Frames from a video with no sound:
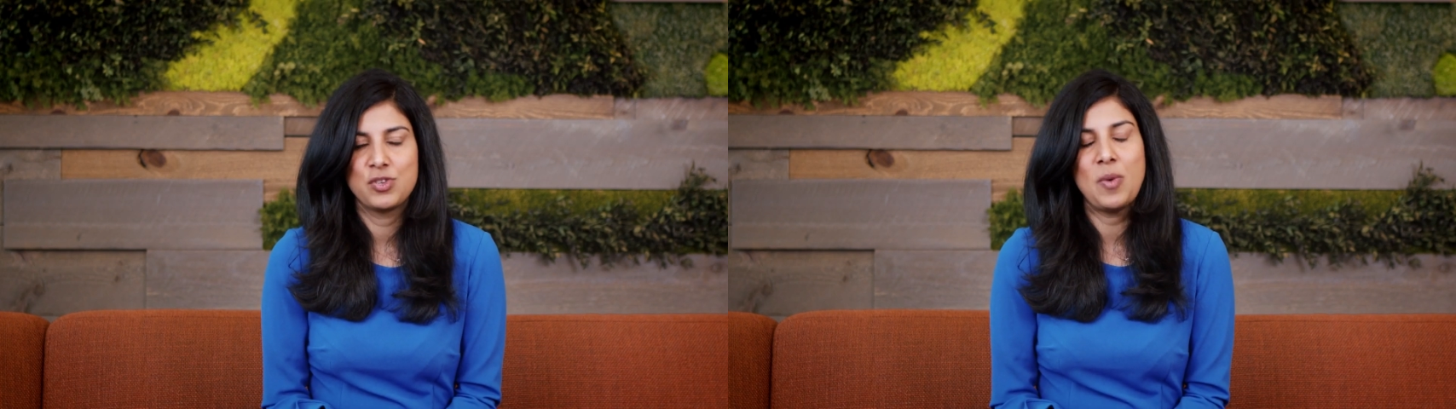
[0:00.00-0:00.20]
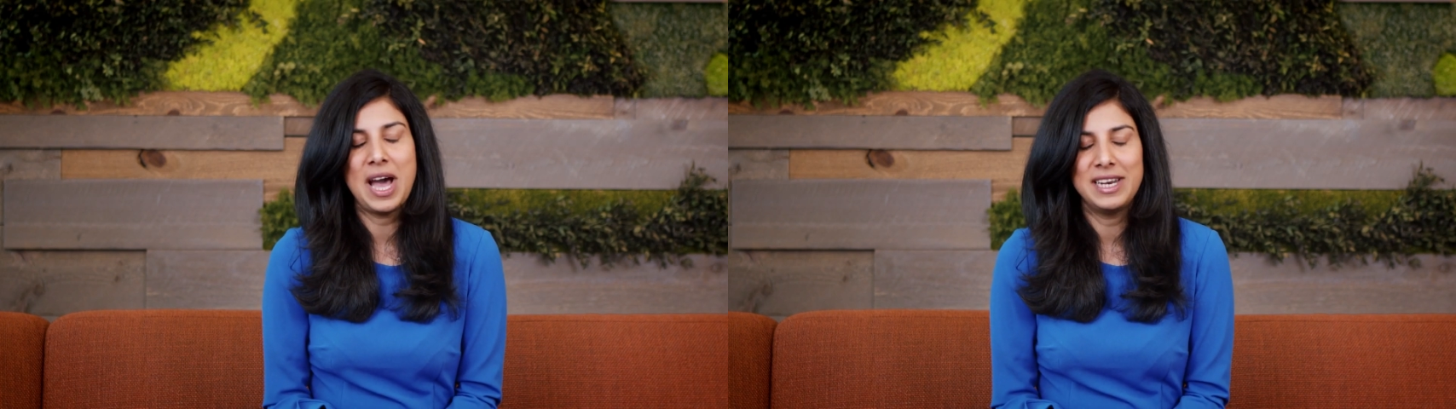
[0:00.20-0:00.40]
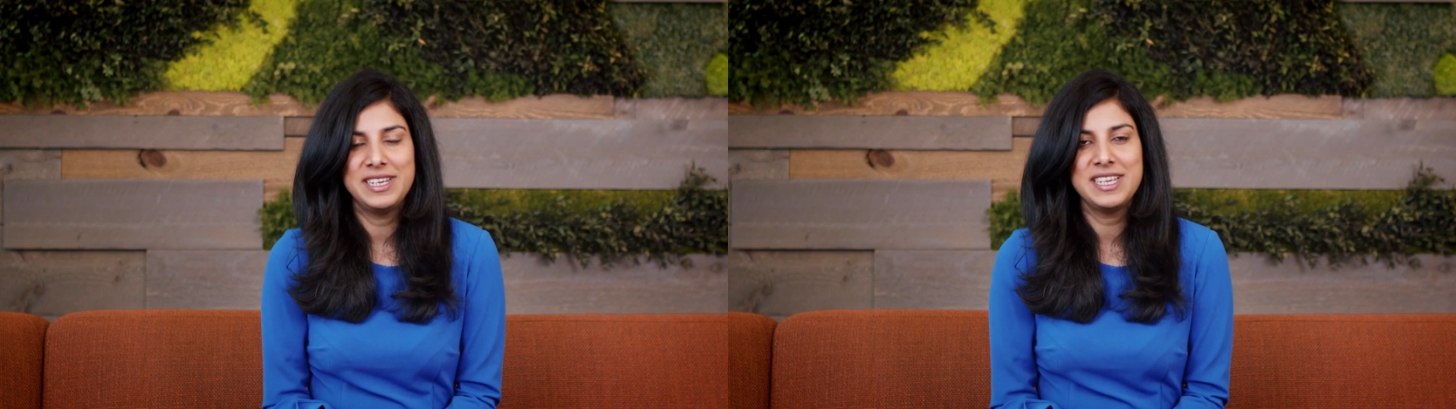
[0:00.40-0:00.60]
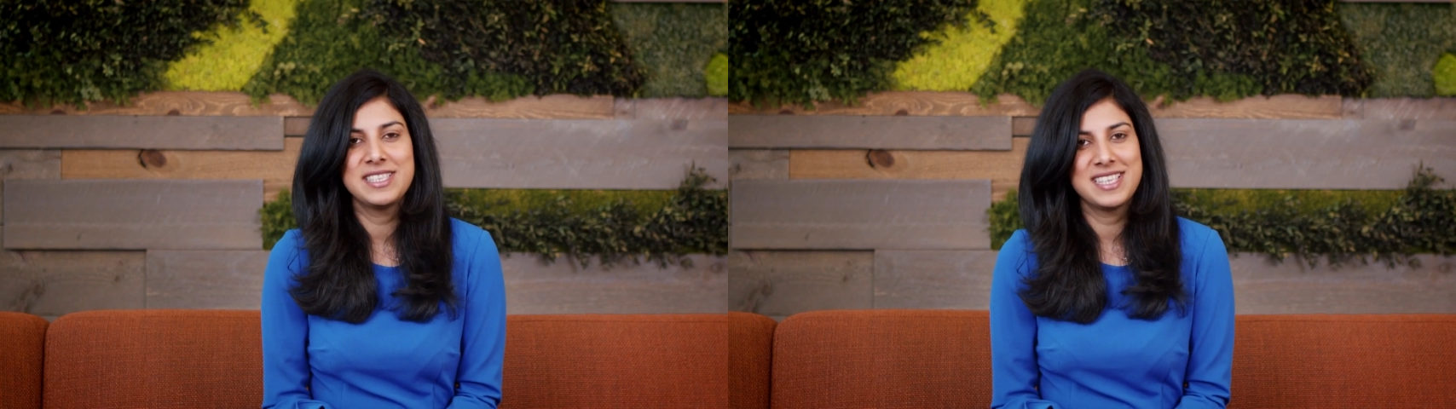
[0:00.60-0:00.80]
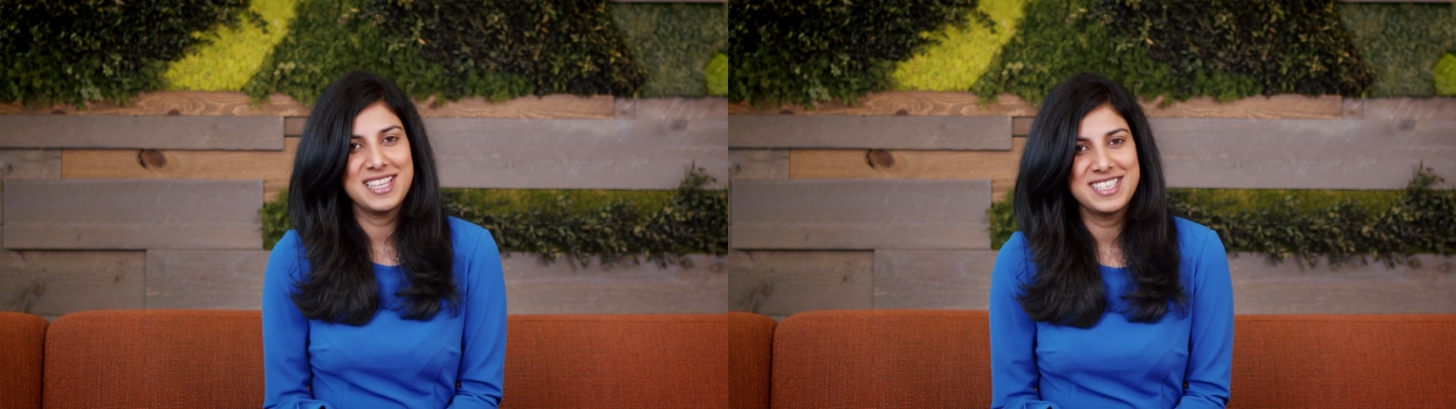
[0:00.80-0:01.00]
to
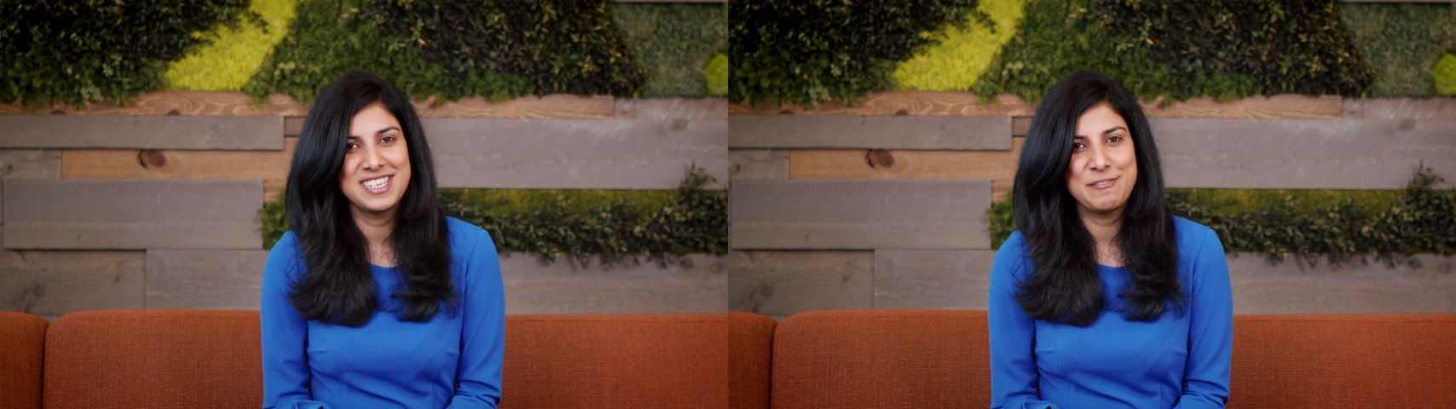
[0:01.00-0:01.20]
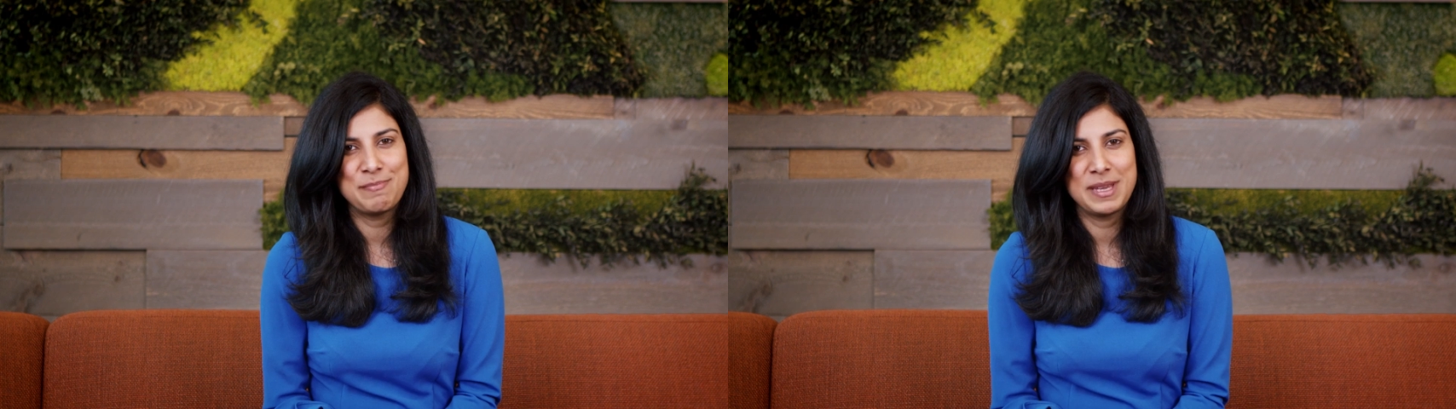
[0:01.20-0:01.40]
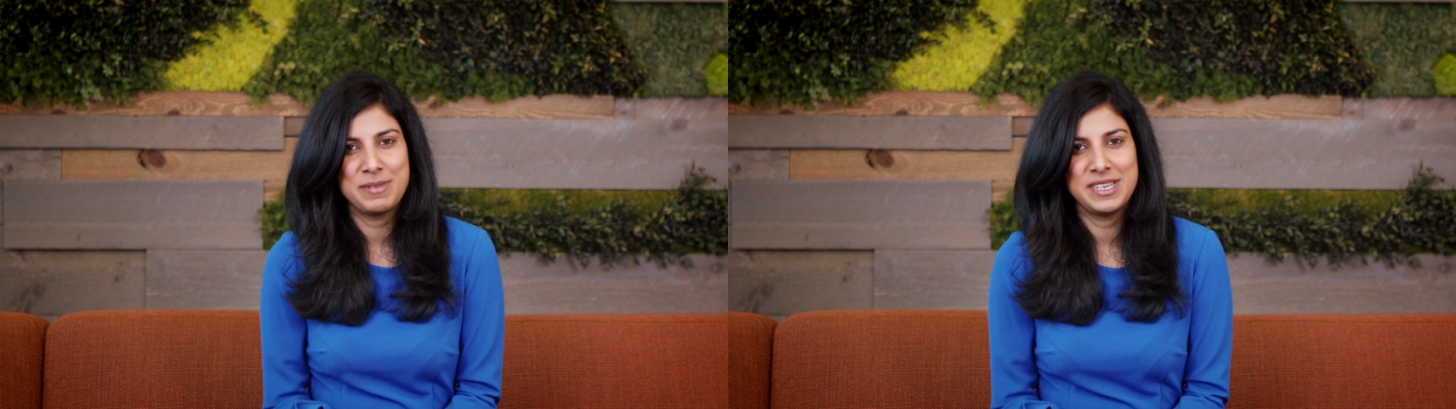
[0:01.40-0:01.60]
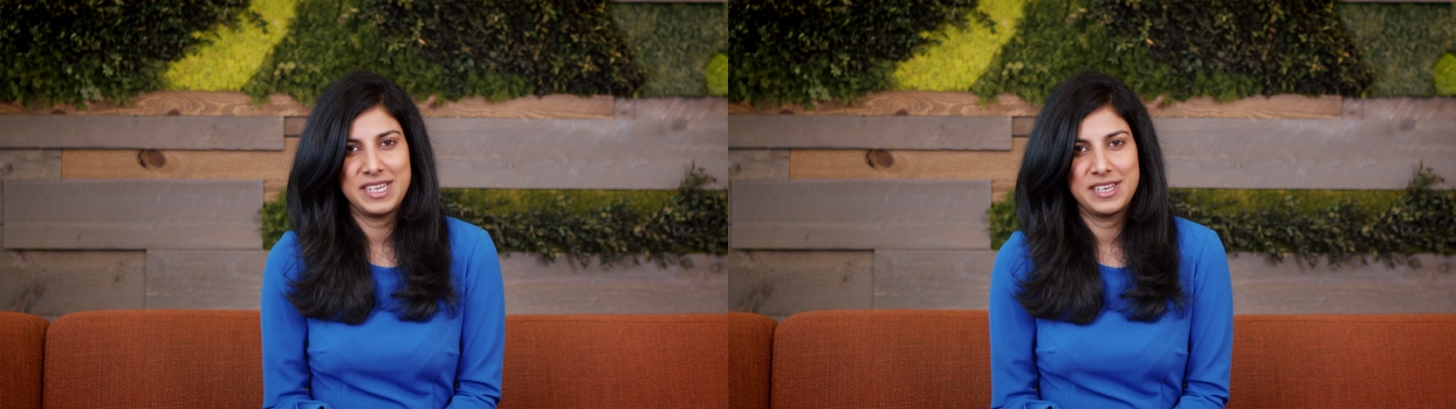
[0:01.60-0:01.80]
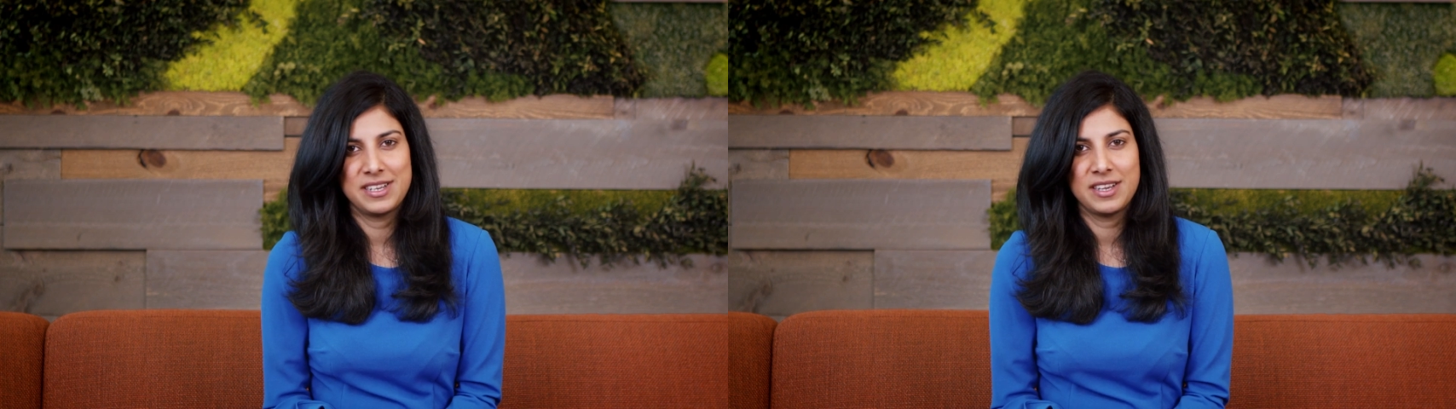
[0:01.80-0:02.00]
validate sensitive payment
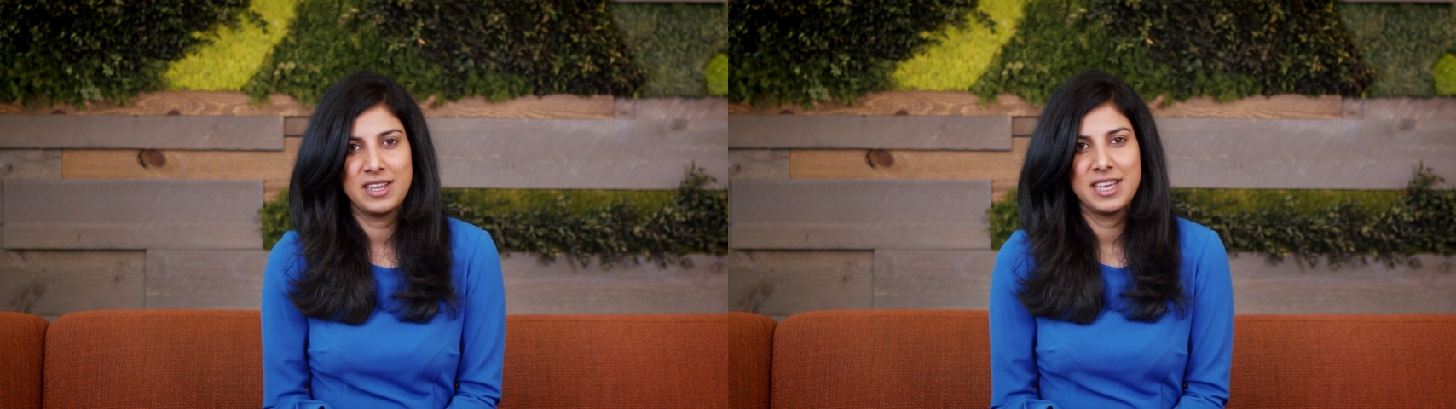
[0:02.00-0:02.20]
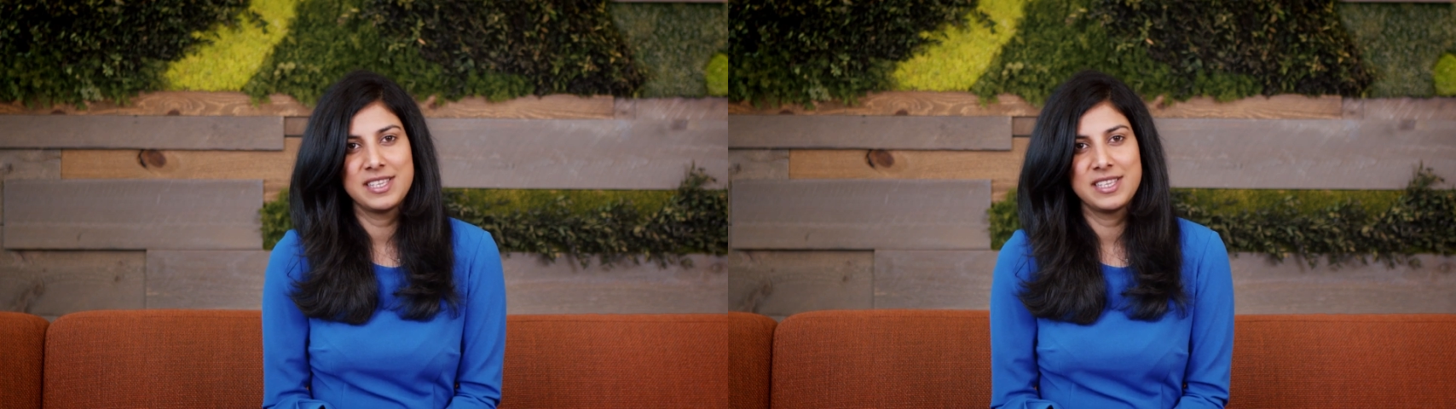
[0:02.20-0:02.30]
data